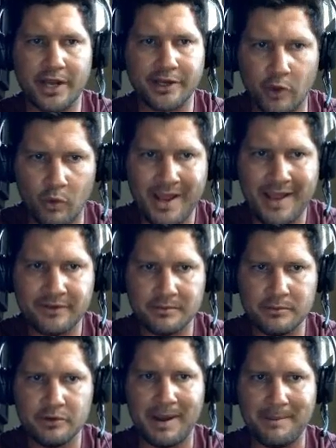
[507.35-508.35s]
I don't have to
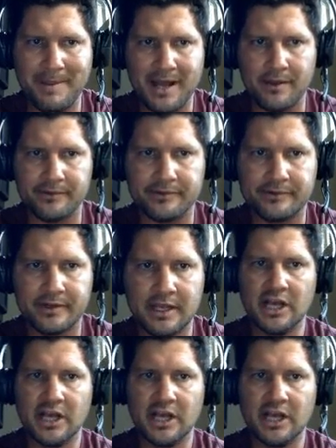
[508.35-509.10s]
move my mouse.